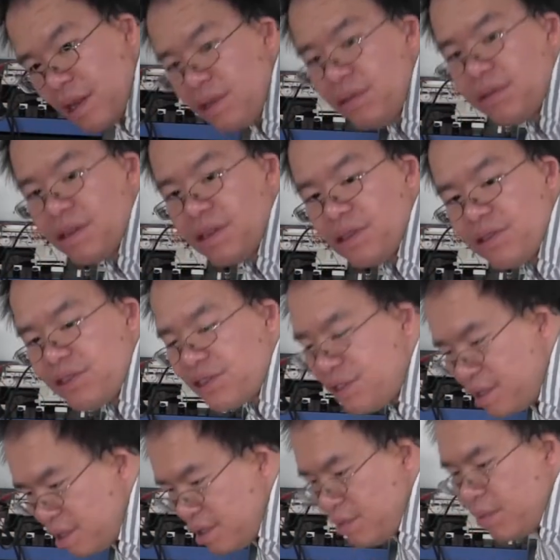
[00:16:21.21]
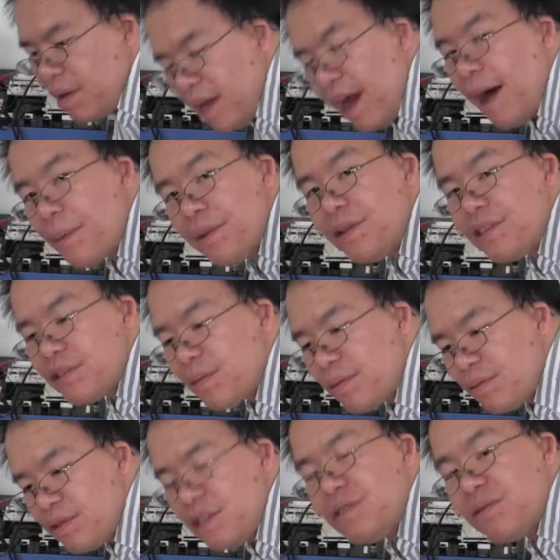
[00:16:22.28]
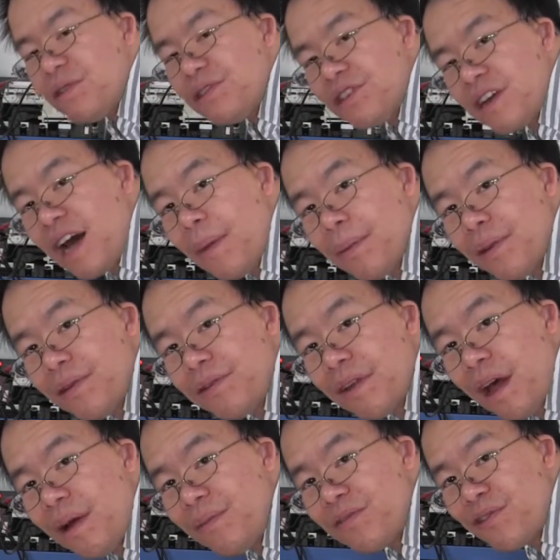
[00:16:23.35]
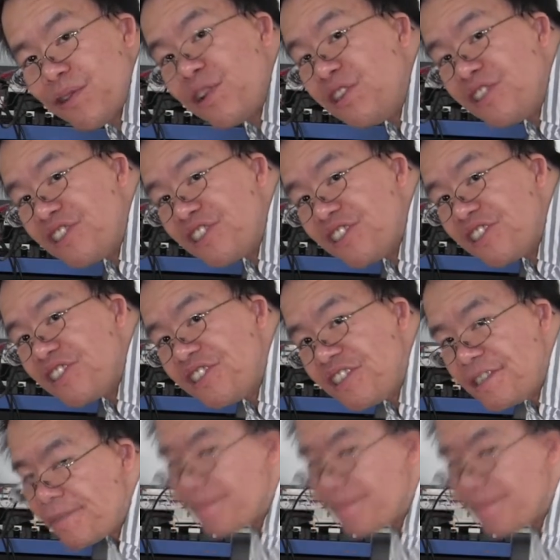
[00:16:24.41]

that you can see what happens when we do this a couple of times for consistency.